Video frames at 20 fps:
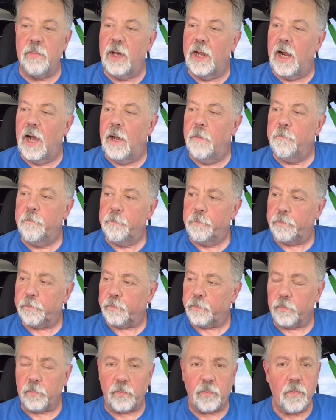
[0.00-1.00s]
But um,
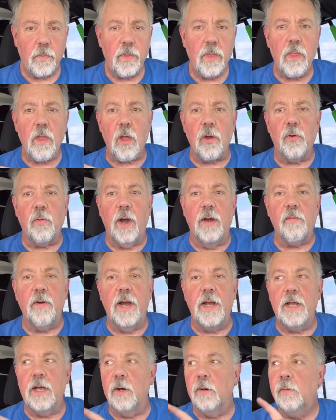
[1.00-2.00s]
great
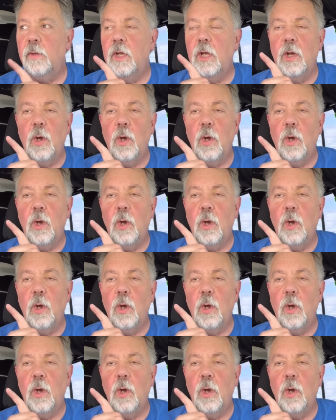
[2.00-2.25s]
radio.